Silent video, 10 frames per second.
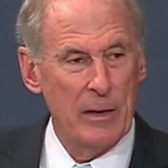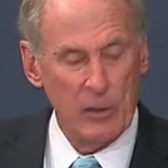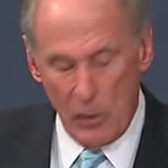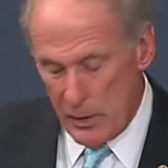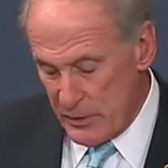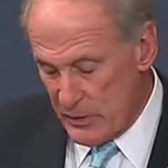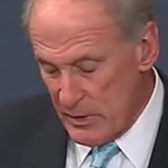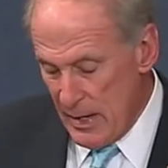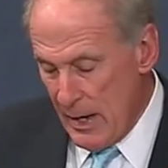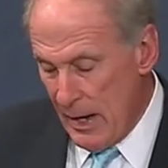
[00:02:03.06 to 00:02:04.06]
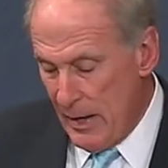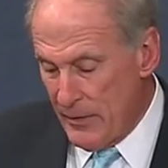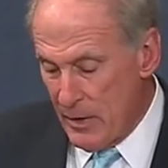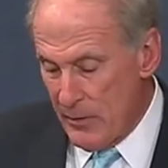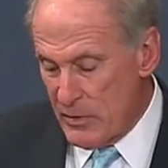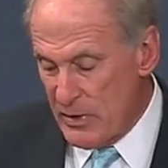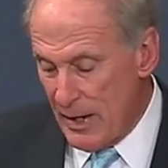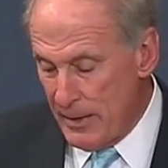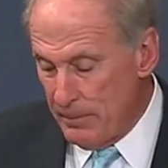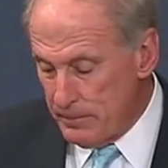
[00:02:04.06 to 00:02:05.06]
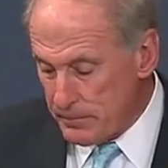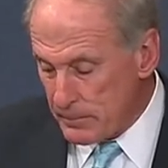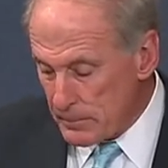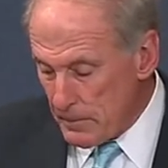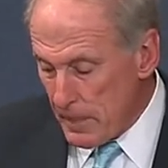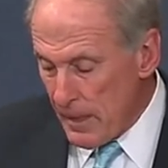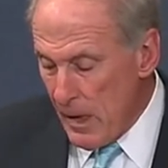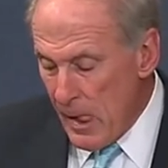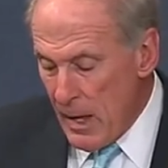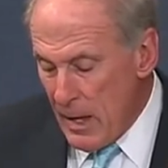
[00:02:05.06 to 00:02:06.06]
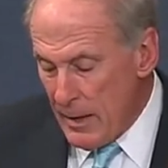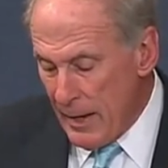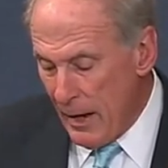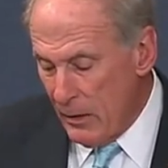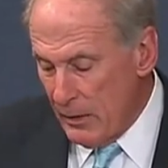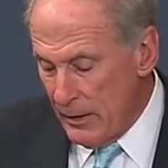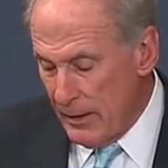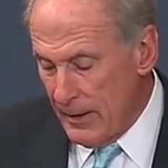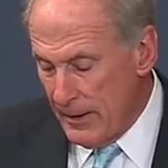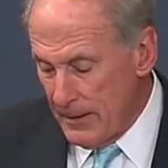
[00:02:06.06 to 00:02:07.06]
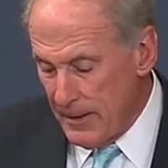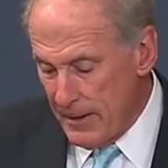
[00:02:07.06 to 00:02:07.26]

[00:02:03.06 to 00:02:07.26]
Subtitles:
and a caucus on the other side. Now,